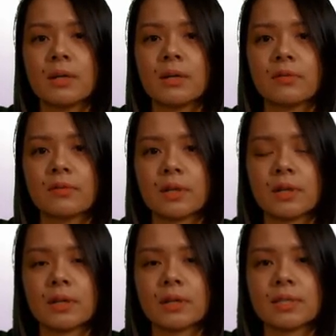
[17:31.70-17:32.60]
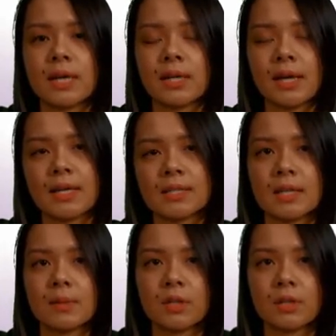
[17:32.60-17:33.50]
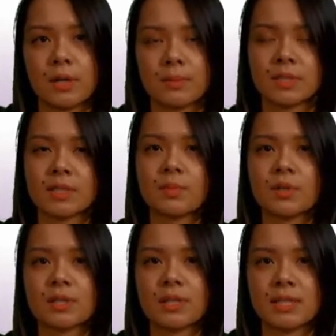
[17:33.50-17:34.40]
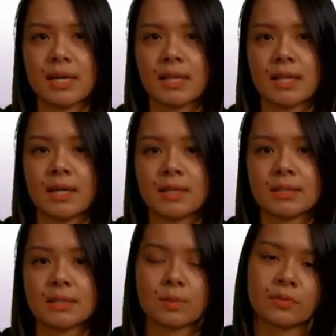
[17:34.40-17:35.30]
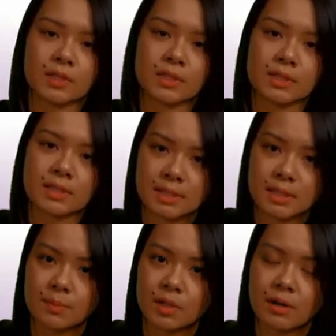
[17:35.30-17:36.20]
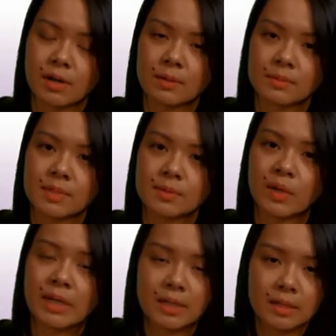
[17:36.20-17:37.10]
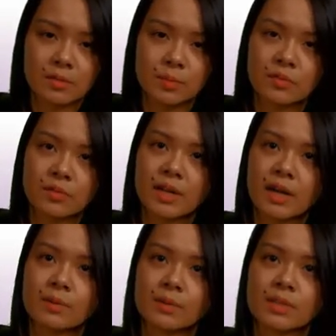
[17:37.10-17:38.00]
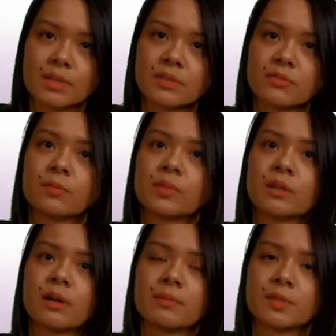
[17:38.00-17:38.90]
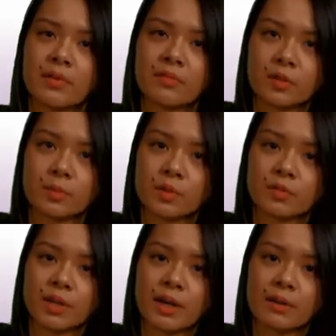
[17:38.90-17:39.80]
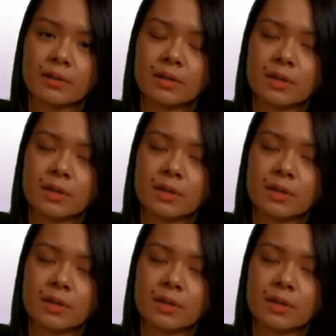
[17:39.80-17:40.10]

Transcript: If they're taking 8 to 10 milligrams of Suboxone a day, that is equivalent to 16 milligrams weekly of Buvidal or 64 milligrams monthly of Buvidal.